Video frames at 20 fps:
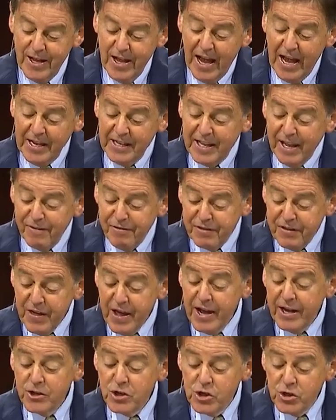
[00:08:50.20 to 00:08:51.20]
and give
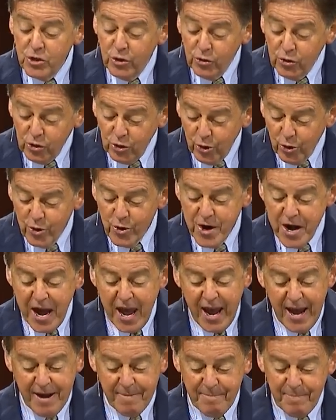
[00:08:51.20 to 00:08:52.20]
thanks to your
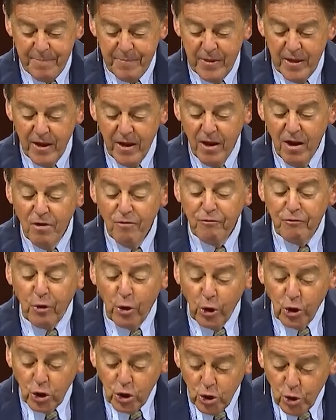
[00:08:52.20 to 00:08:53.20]
name
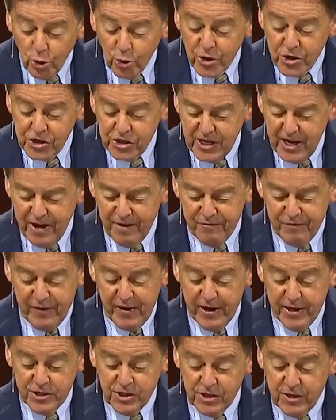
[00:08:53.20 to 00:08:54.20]
for your
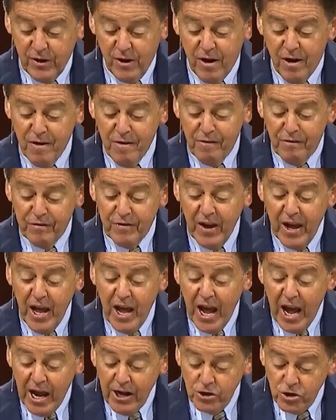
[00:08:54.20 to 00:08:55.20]
steadfast love
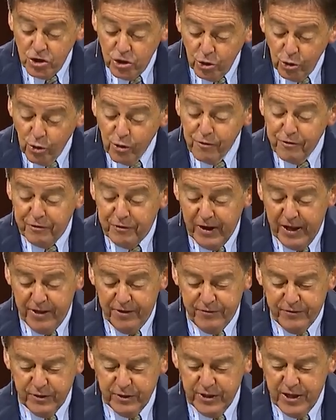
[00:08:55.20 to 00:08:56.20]
and your
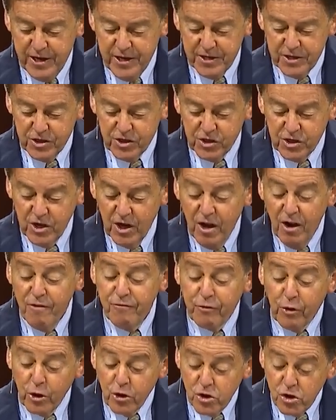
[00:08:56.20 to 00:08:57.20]
faithfulness,
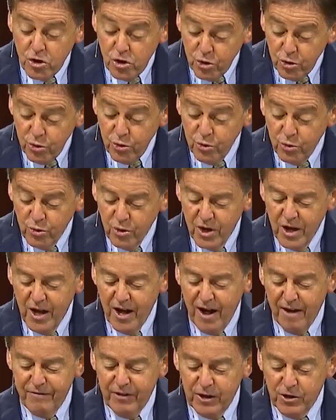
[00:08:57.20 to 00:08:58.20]
for you
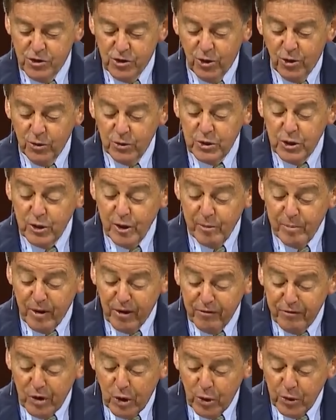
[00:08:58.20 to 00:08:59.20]
have exalted
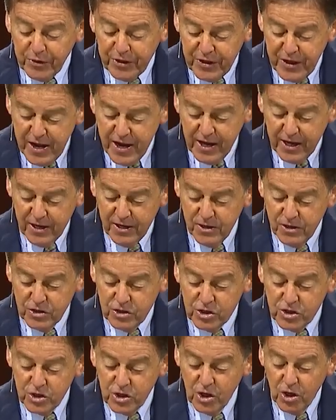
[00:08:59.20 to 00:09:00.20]
above all
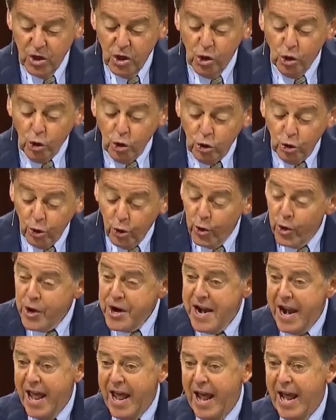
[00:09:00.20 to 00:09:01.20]
things your
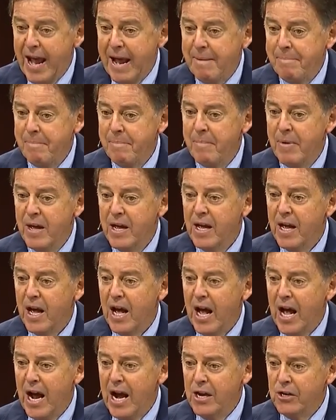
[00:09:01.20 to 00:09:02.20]
name
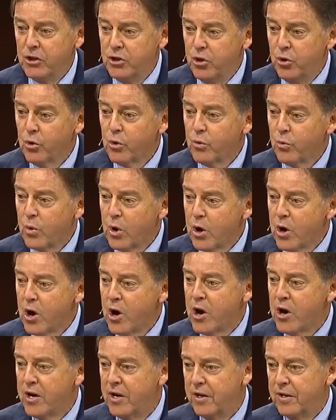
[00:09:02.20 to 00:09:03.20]
and your
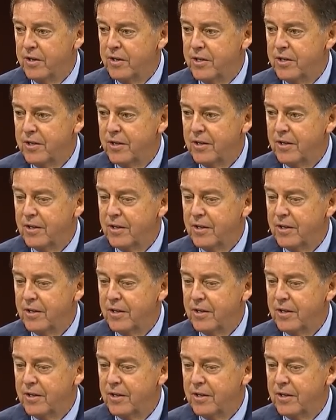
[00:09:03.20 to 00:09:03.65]
word.